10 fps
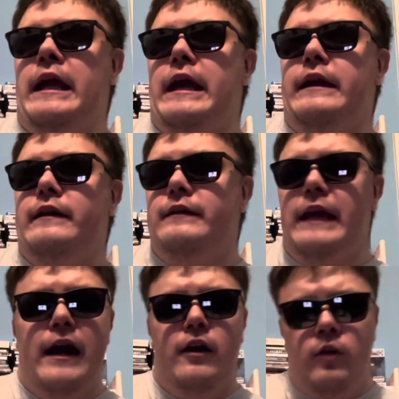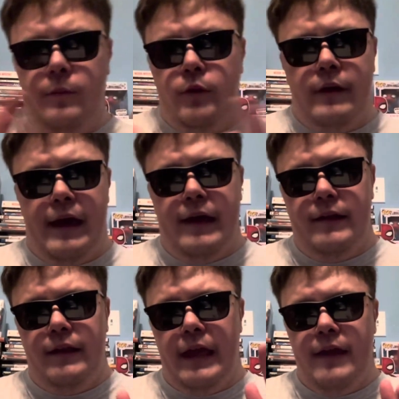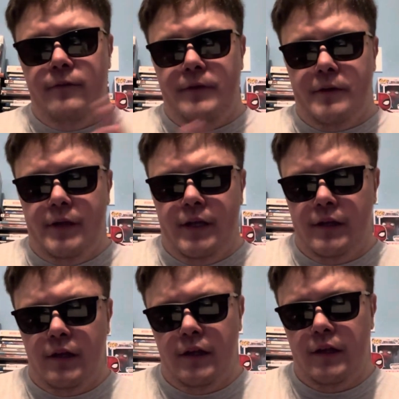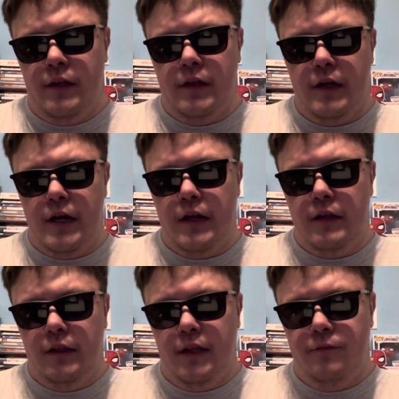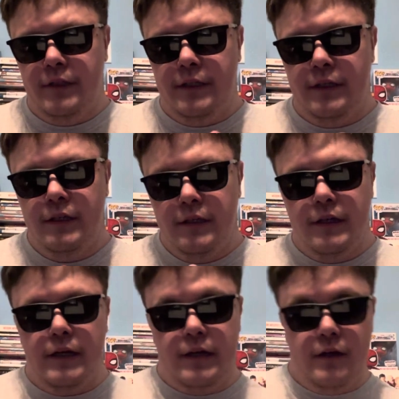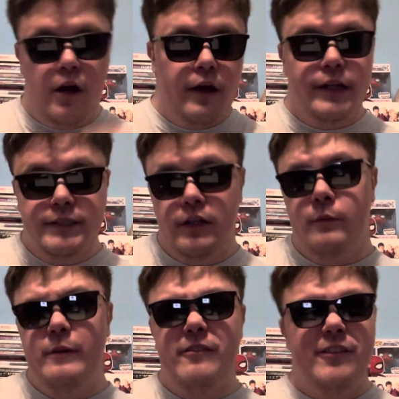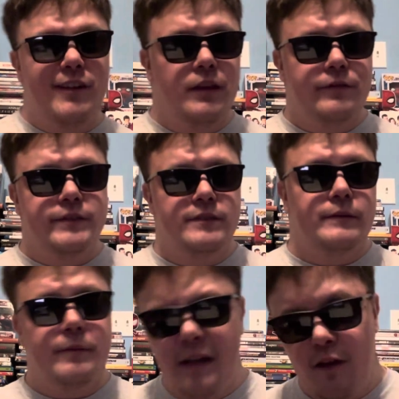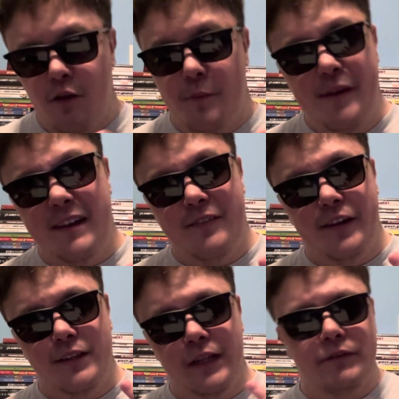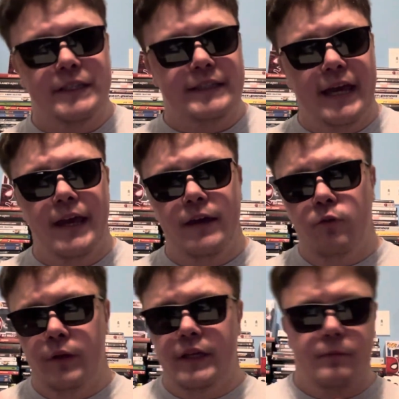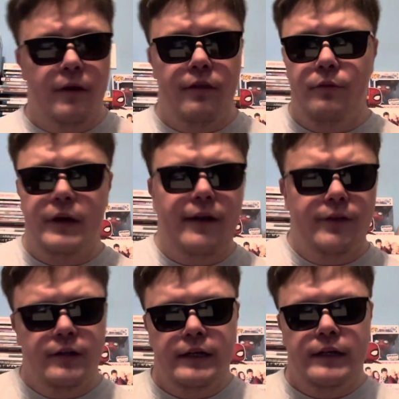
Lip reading: And yeah, I hope you had a very lovely August. I hope you have a very lovely September. I hope you had a very lovely day, week, month, whatever.